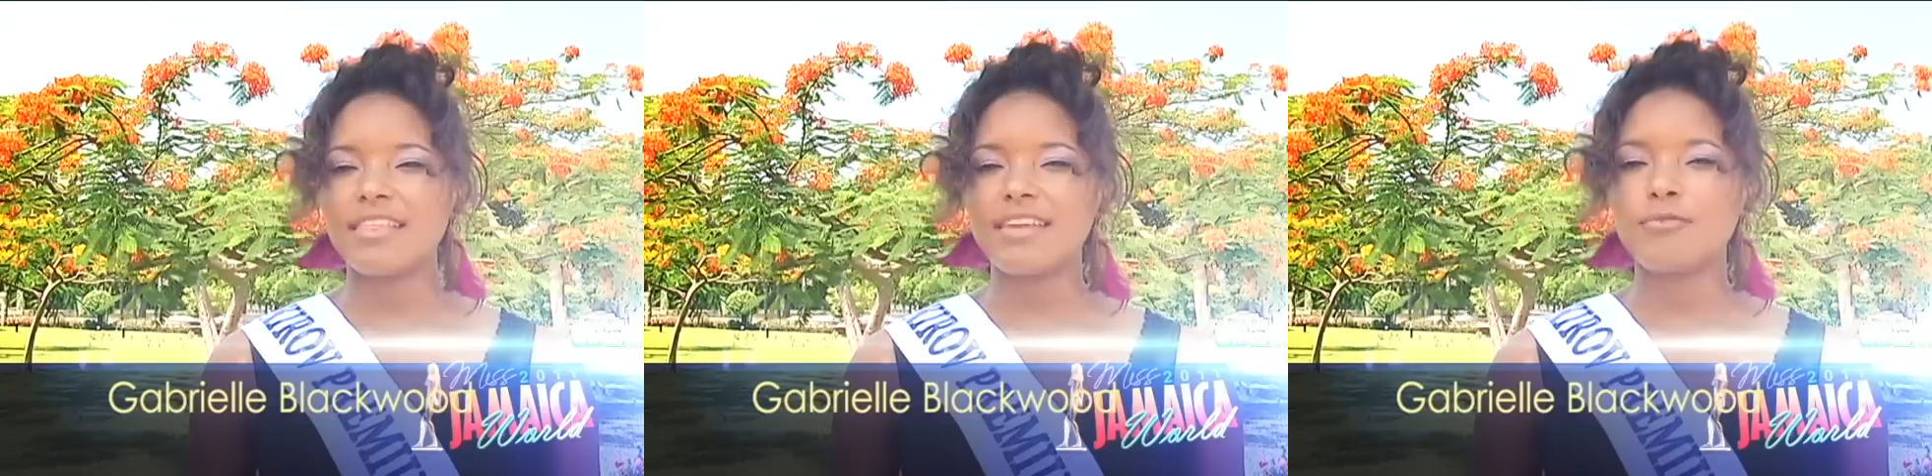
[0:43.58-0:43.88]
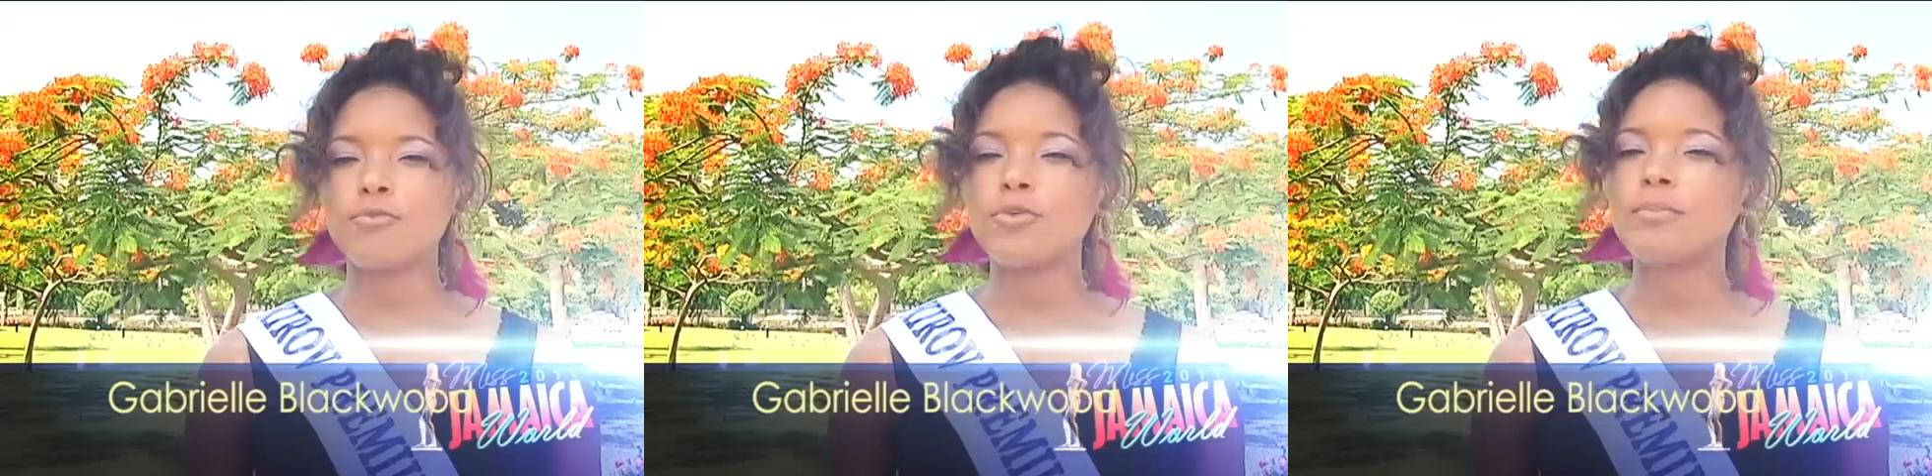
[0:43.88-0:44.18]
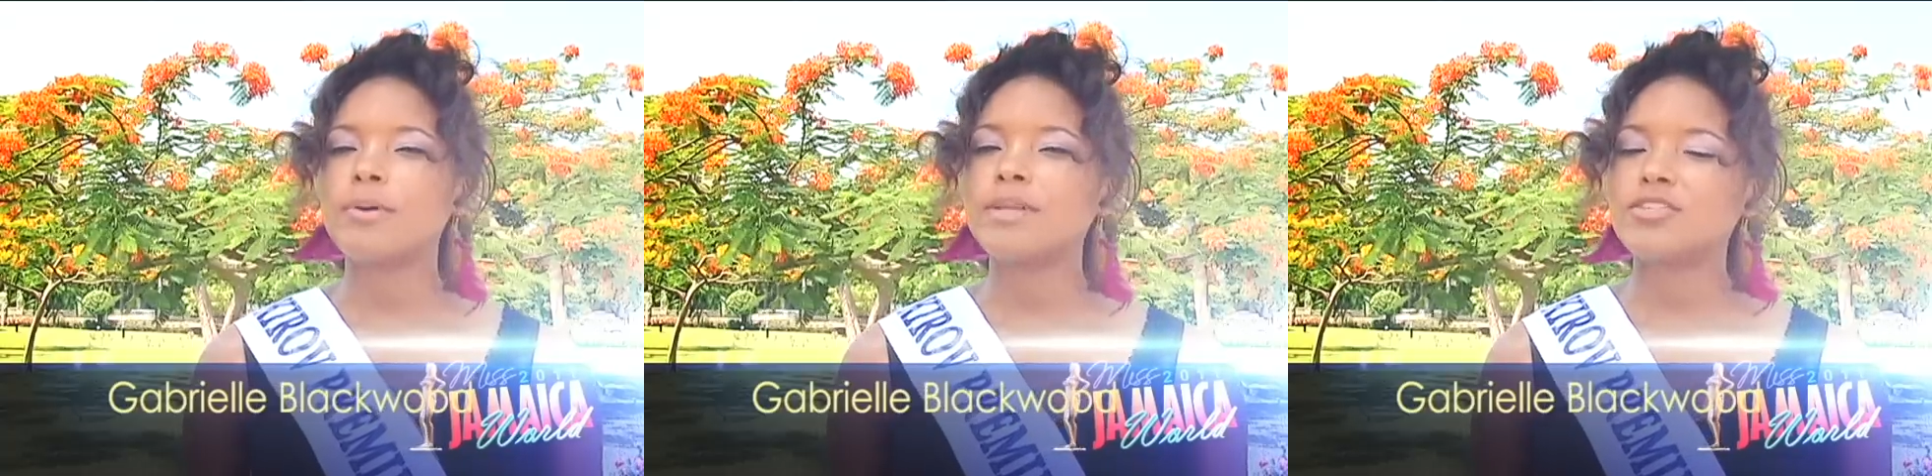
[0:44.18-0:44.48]
the rural
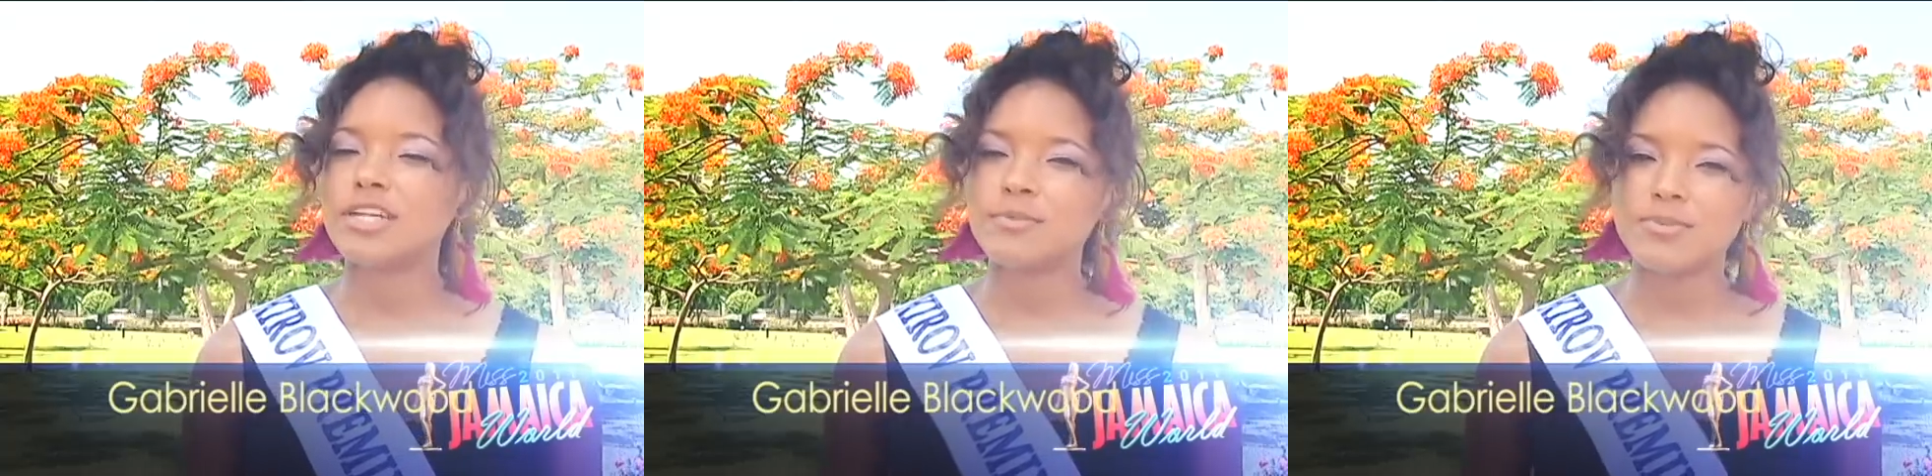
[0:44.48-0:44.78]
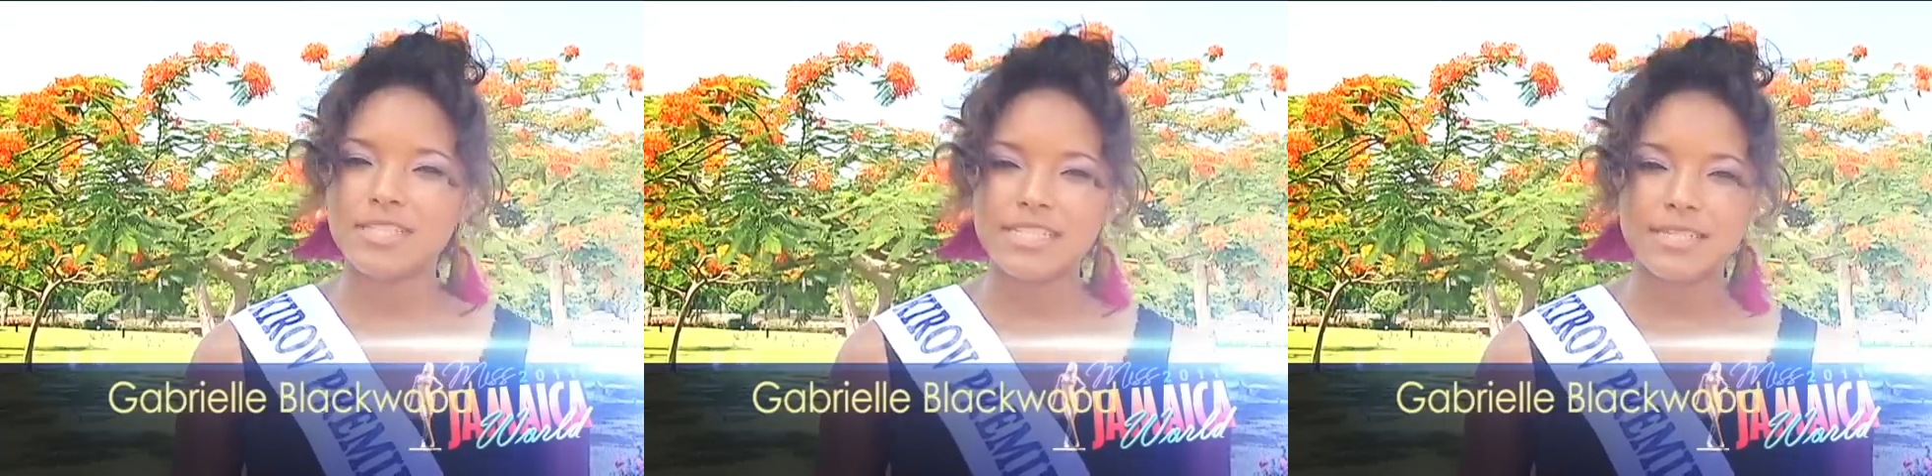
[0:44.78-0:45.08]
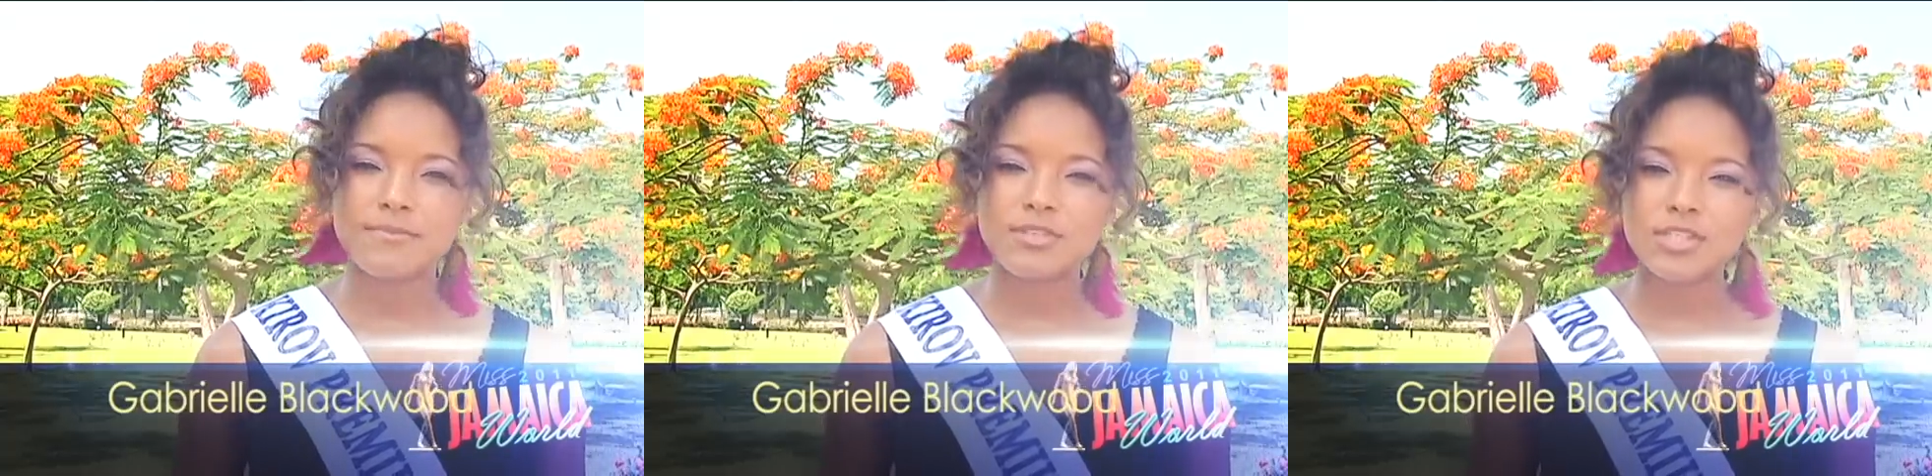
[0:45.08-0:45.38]
public transport
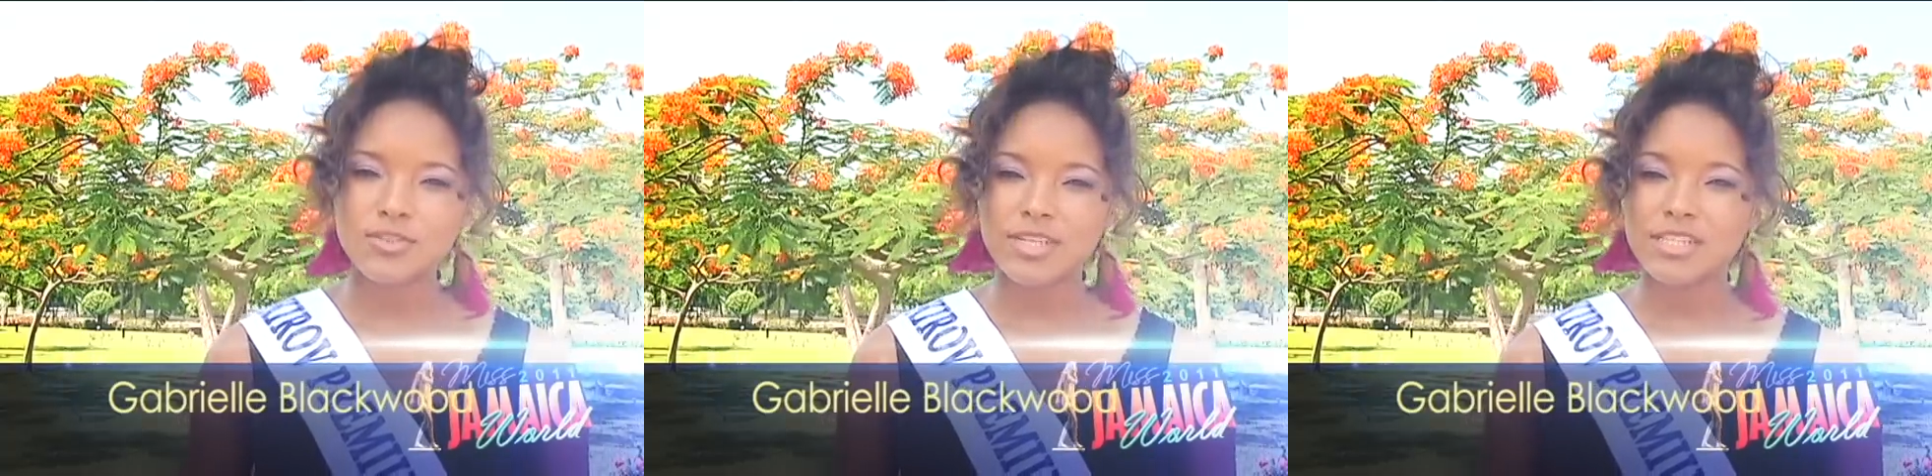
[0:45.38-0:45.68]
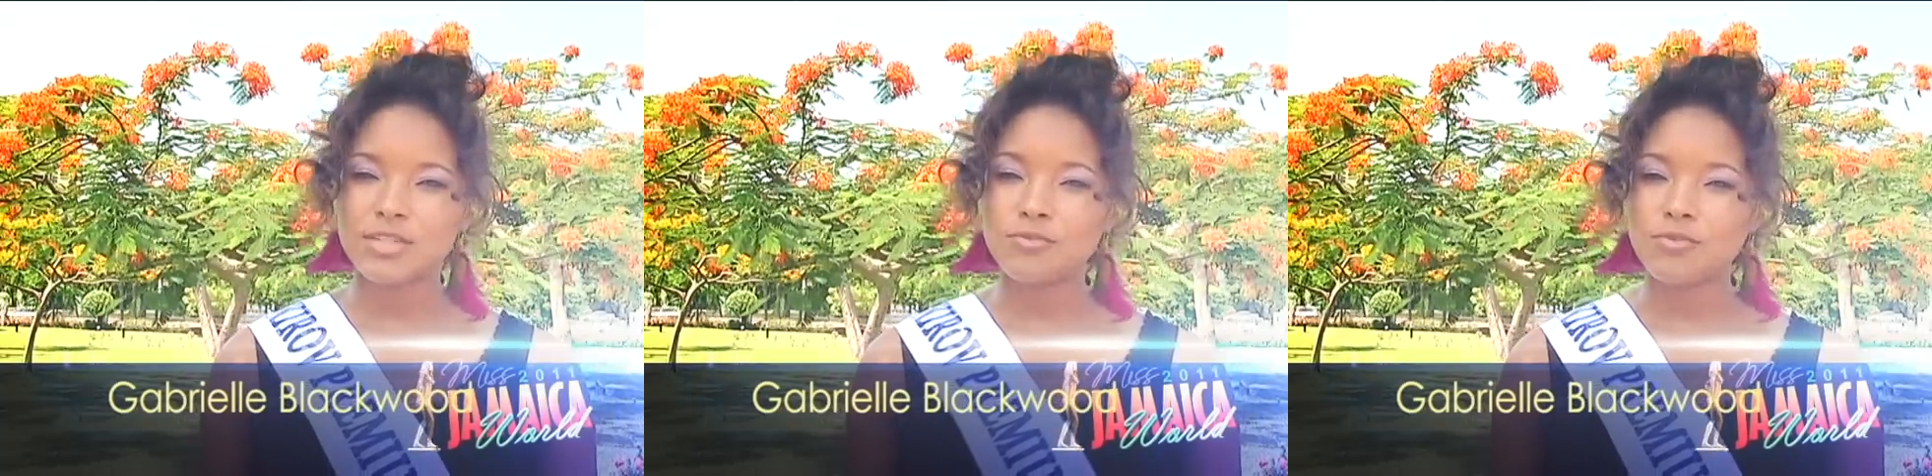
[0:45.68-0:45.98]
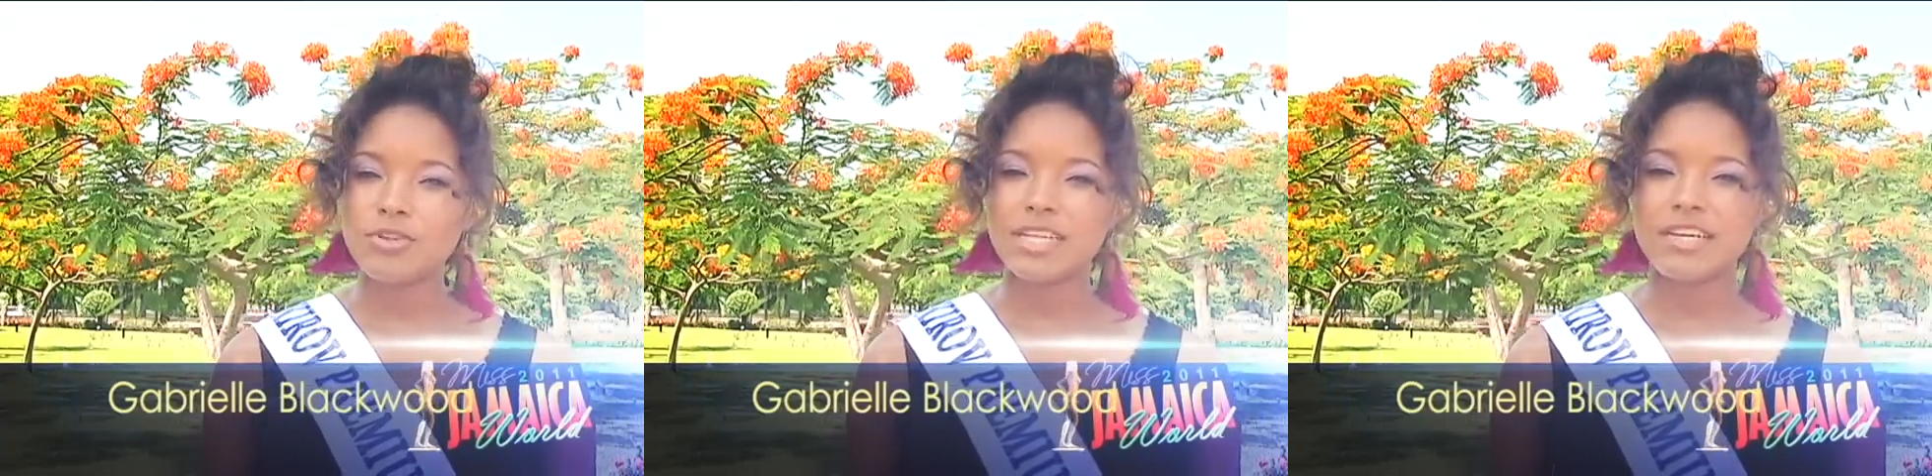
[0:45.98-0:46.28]
system for students in
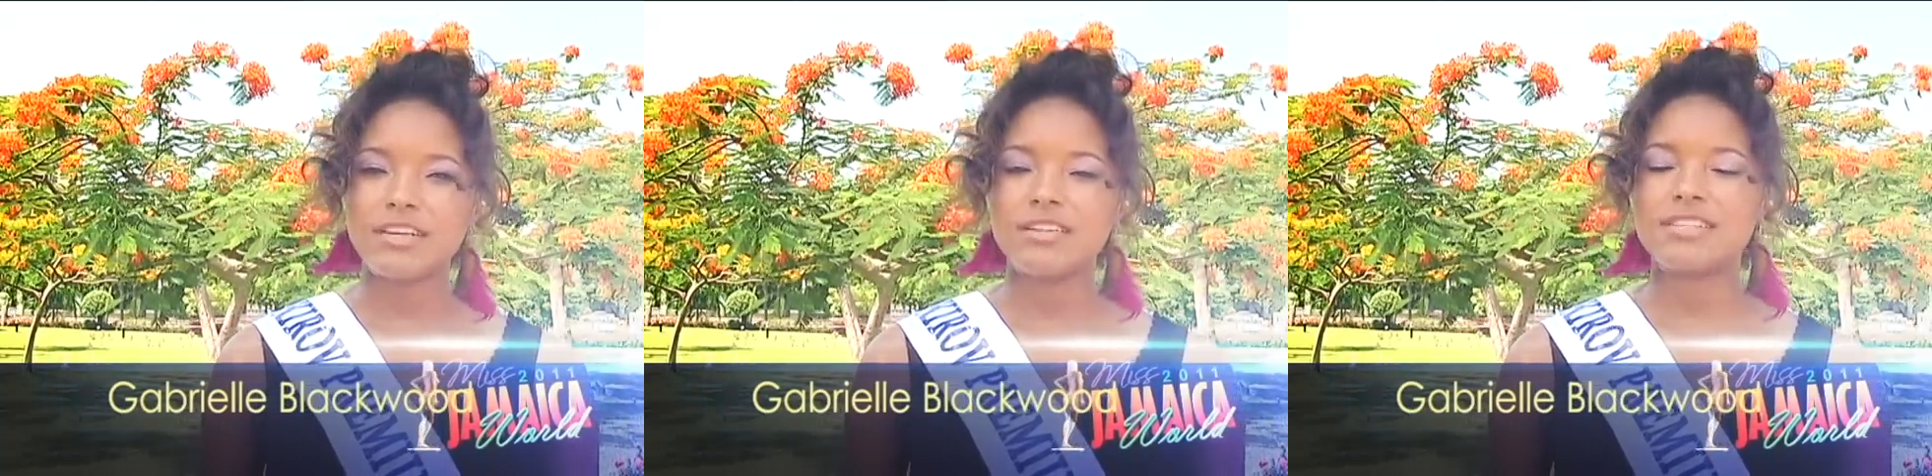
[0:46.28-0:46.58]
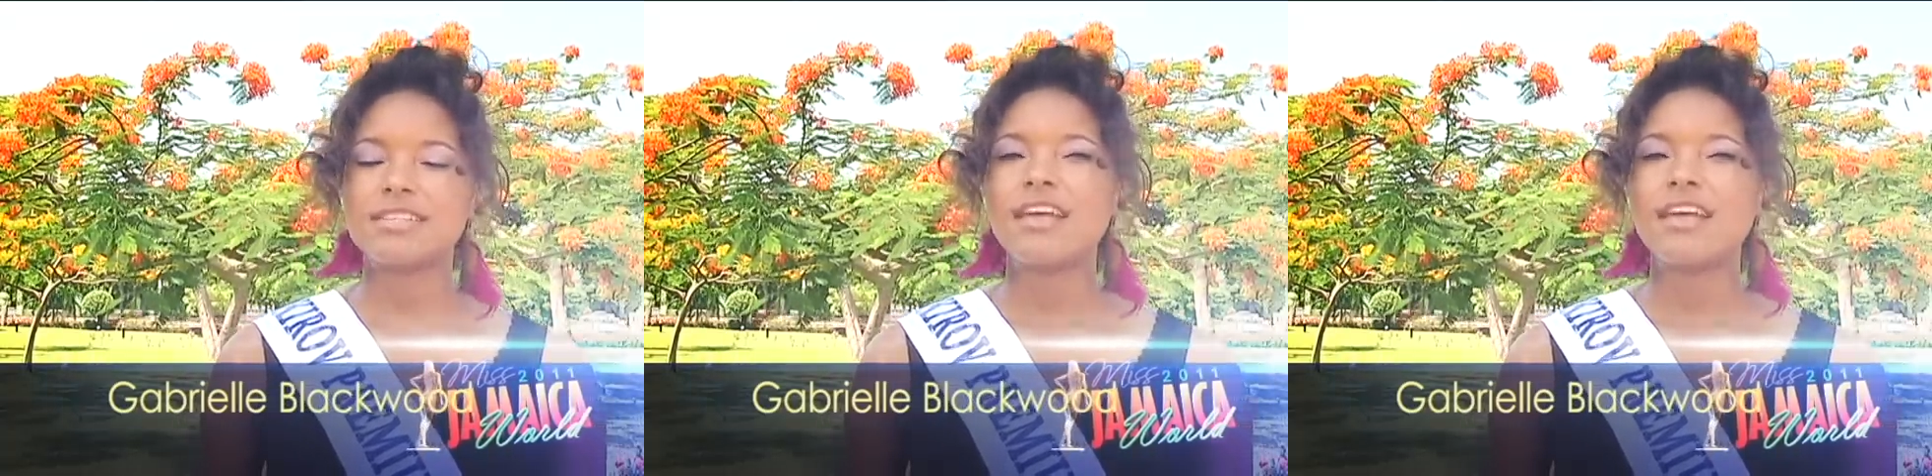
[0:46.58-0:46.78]
rural areas.